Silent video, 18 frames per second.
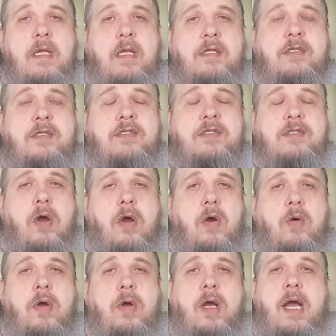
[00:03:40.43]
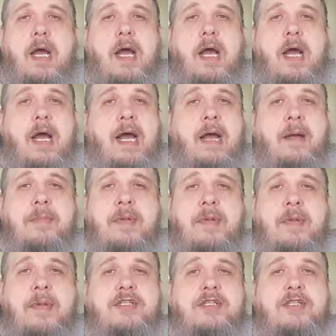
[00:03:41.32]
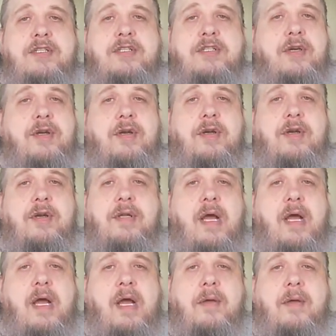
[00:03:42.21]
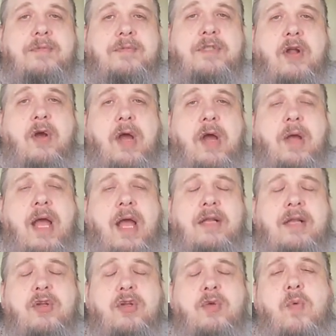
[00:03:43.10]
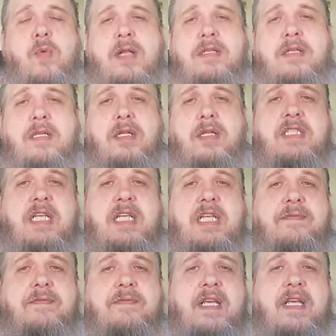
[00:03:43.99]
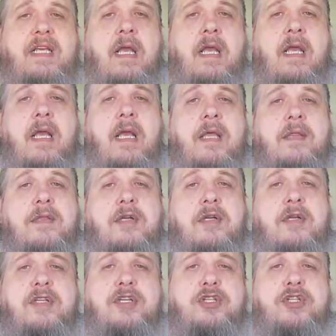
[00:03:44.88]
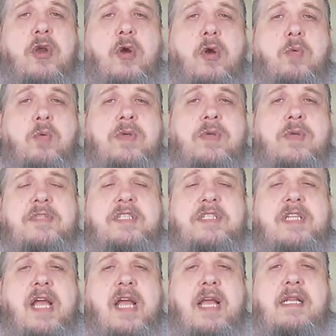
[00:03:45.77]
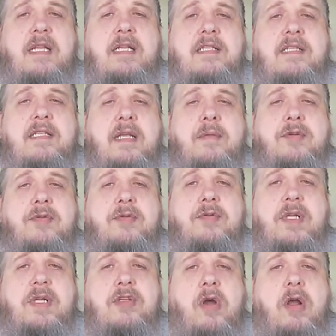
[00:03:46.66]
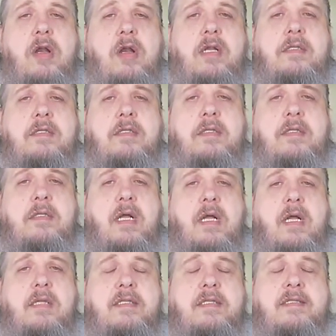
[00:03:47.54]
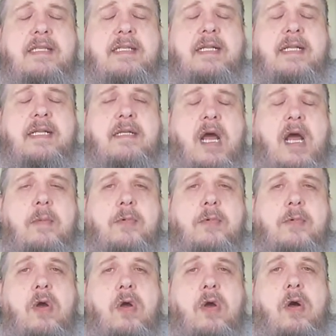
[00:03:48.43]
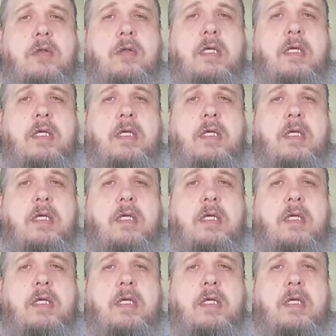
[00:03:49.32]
So I'm not sure. You know, I do watch a little TV. There's a show with some Chinese immigrants on it. It's a sitcom called